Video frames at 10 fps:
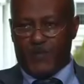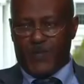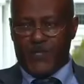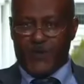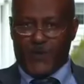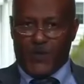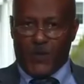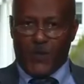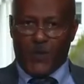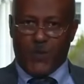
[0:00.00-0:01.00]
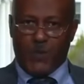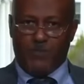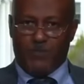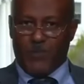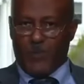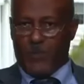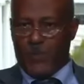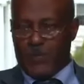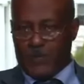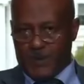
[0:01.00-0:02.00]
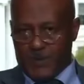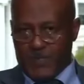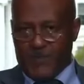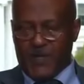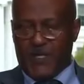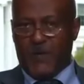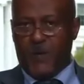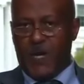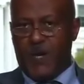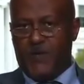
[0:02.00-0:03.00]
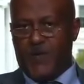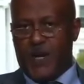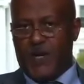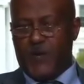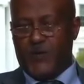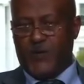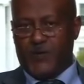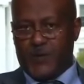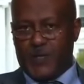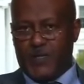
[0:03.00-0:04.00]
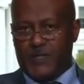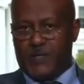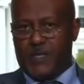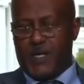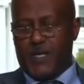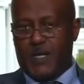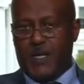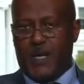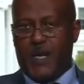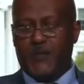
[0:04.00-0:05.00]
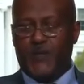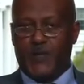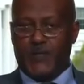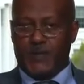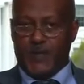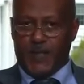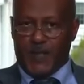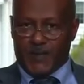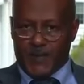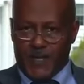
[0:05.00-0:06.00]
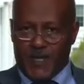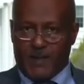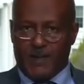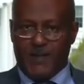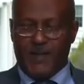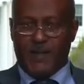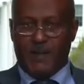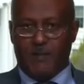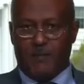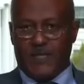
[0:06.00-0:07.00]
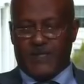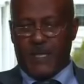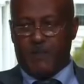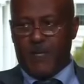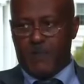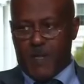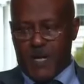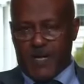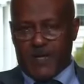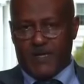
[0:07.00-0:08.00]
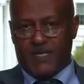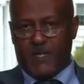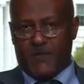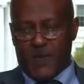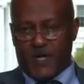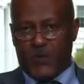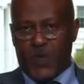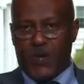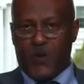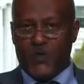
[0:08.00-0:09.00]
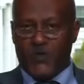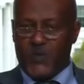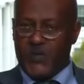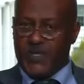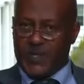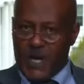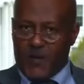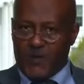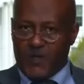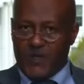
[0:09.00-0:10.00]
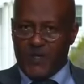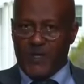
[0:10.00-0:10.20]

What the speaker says: First of all, definitely we have an outfit, organizational outfit in exile. But keep in mind, it's a fact, we are also on the ground.